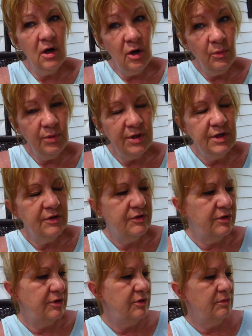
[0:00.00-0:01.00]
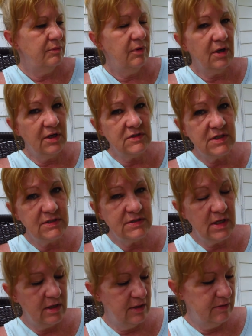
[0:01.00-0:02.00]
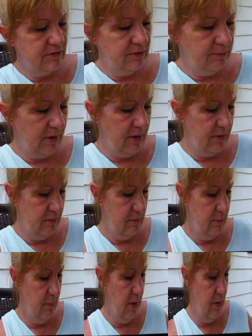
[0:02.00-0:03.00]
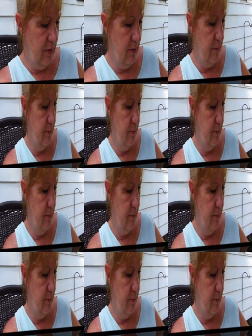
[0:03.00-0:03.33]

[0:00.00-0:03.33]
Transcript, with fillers: I'll read it to you because I sent it to my mother.